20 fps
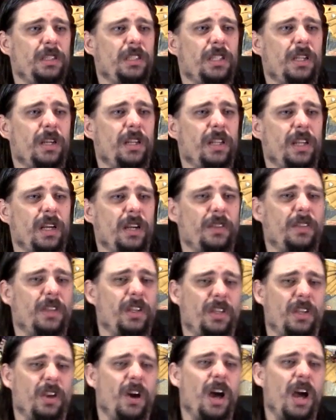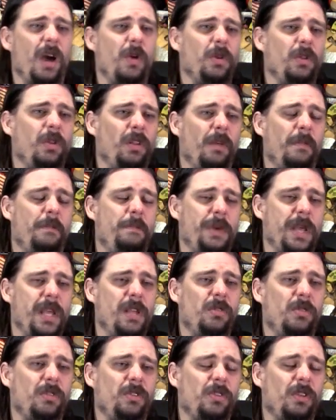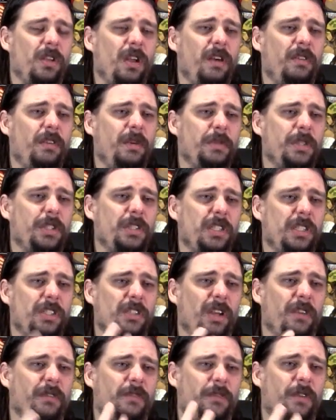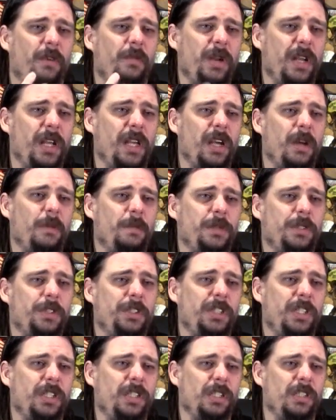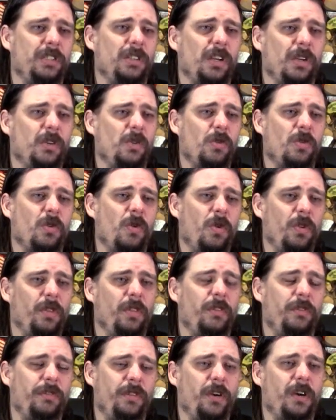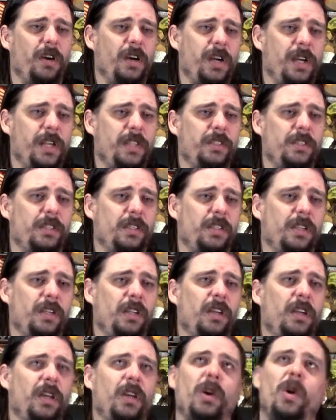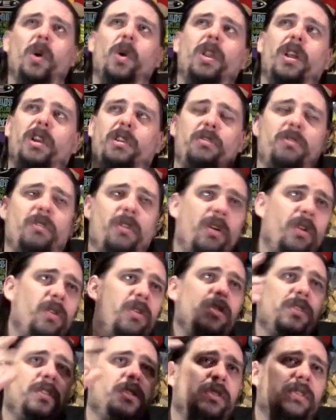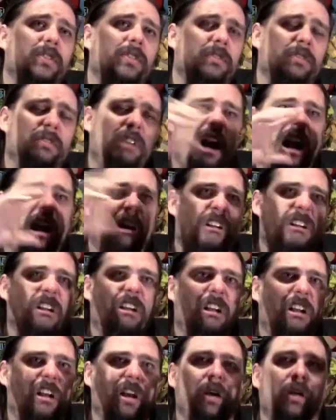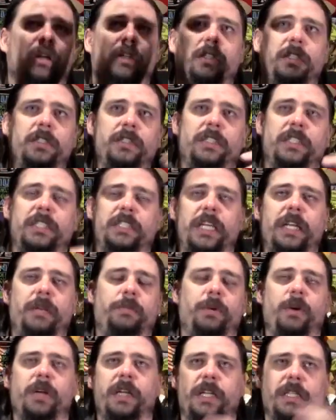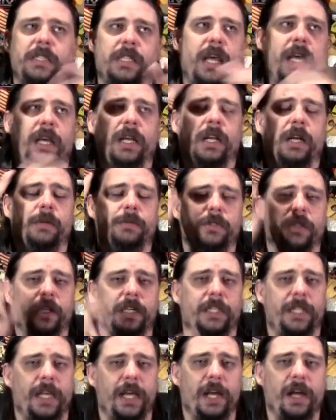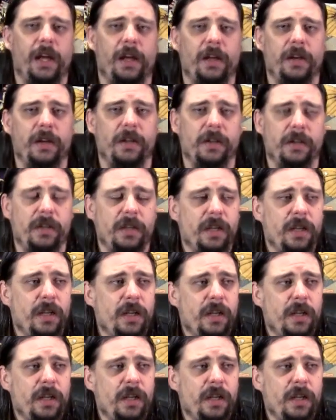you know, the the guy with all the beetles all over him, and he's like vomiting up and shit, and he's like all caught in the vines, and all the crows, and the dead bodies hanging upside down, and